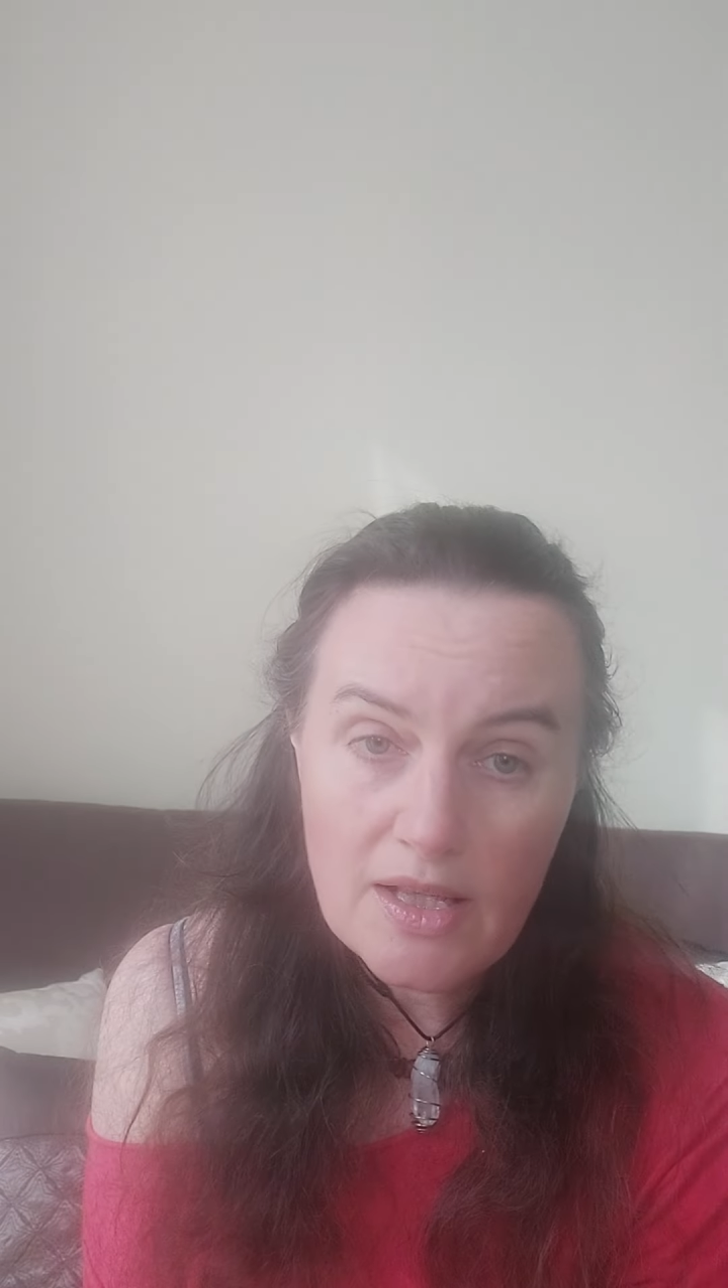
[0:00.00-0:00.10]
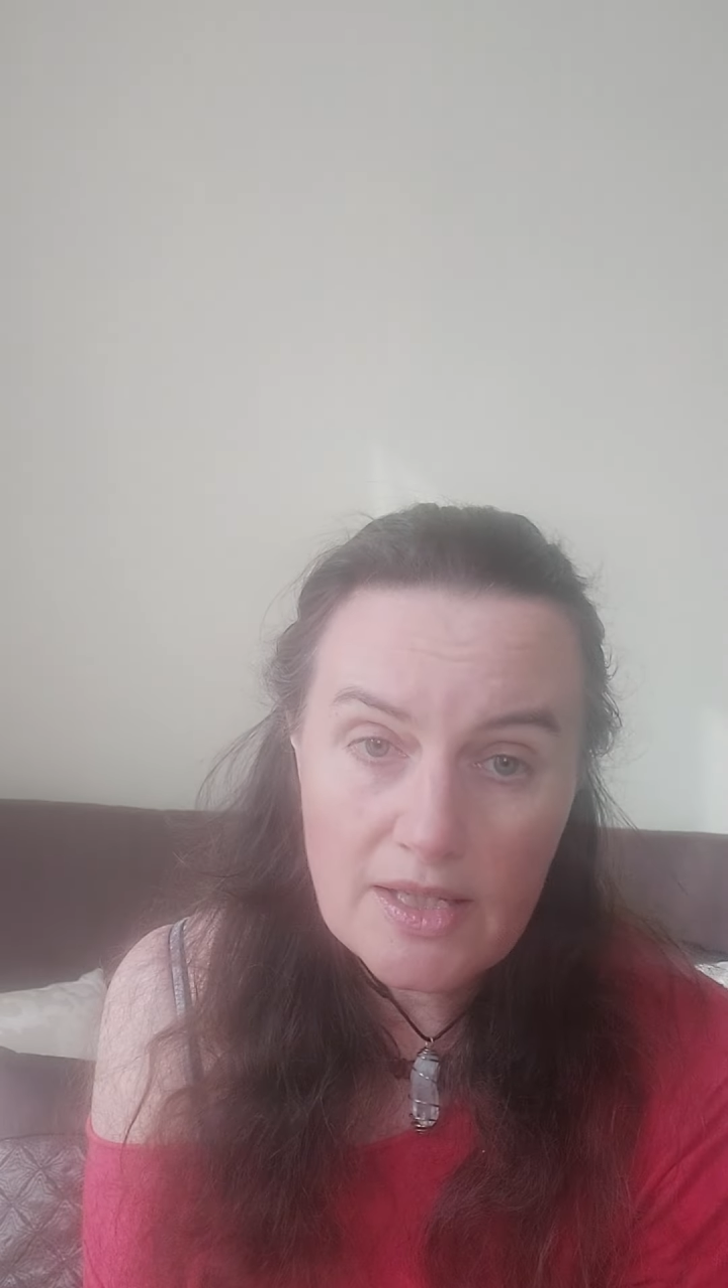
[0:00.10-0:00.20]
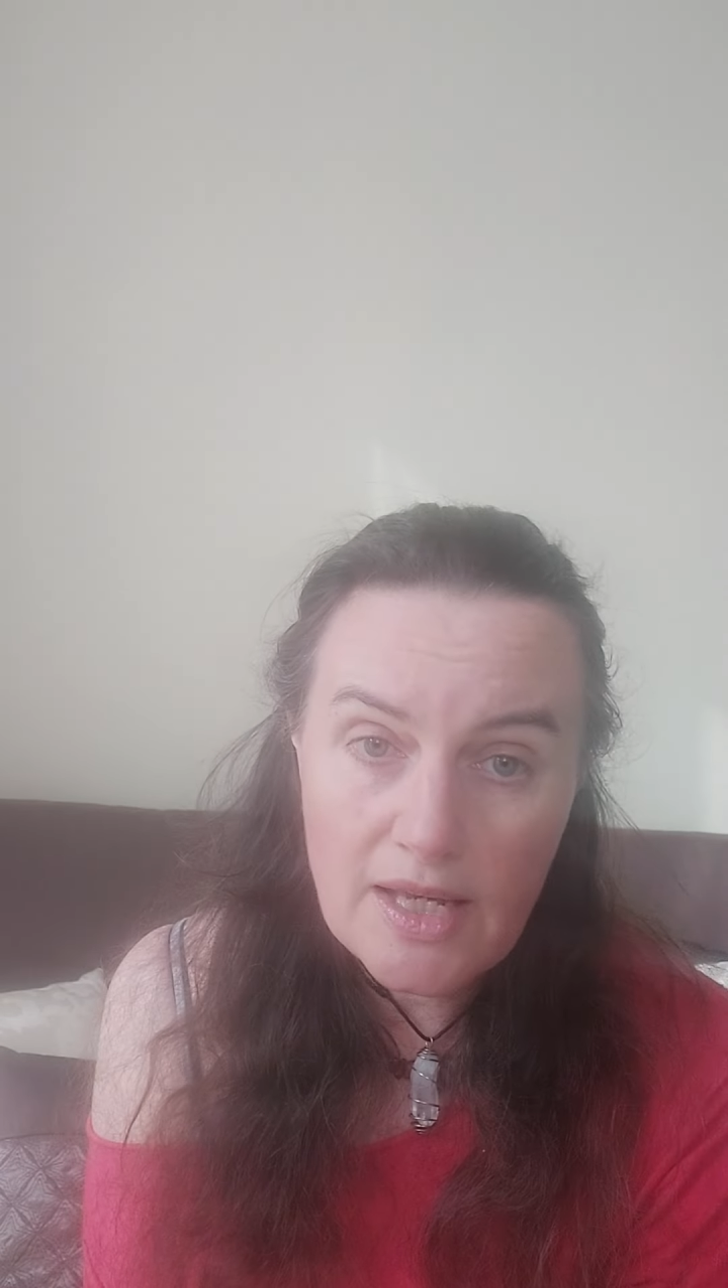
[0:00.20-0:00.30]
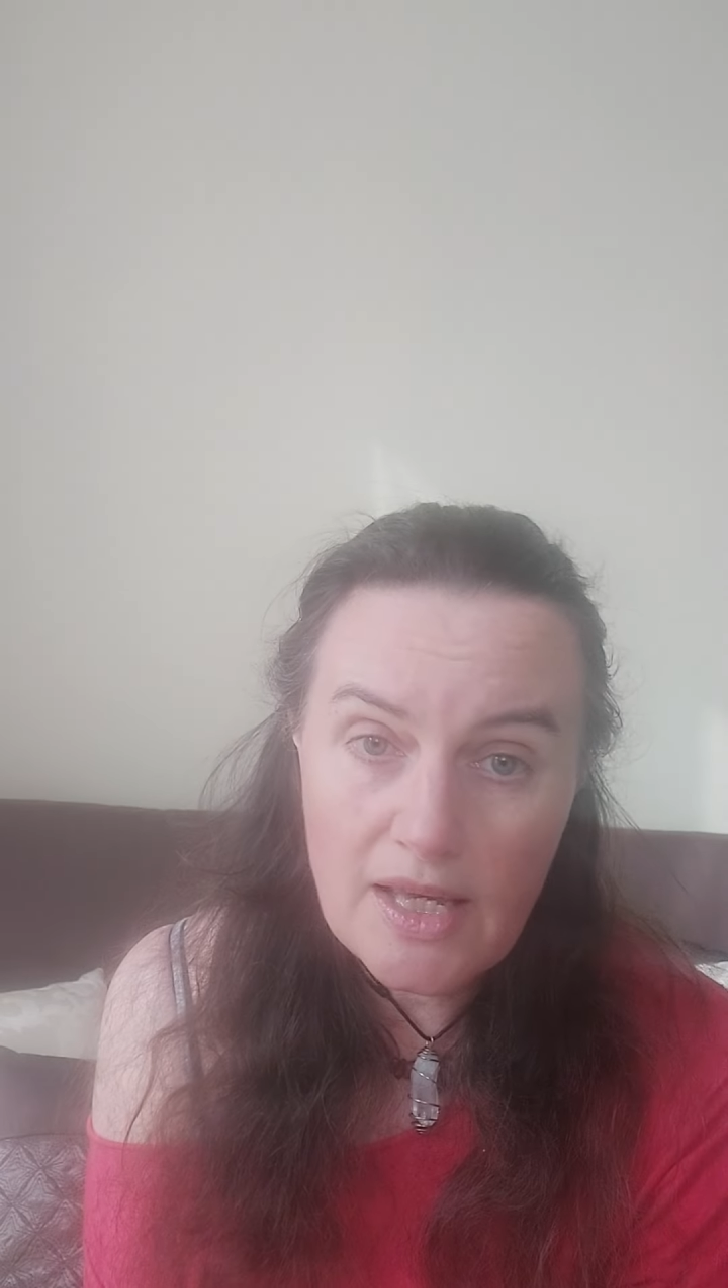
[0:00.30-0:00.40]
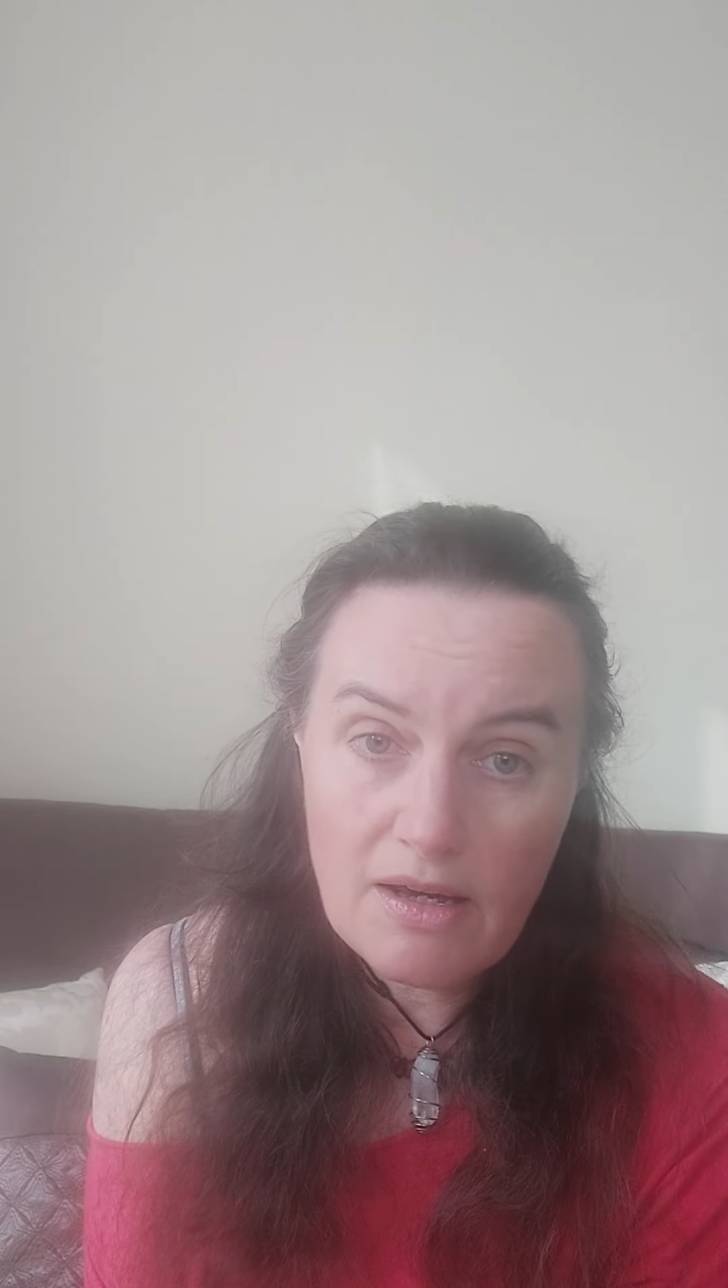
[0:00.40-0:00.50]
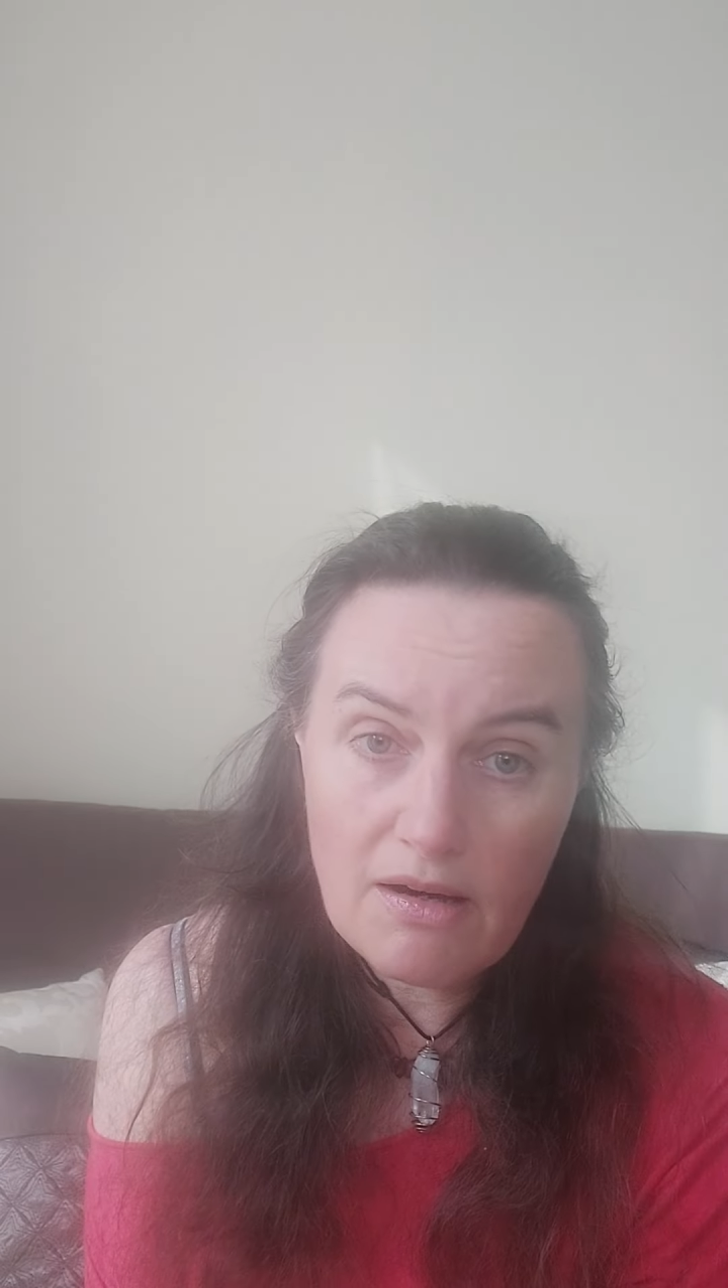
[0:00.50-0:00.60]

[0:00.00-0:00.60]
taking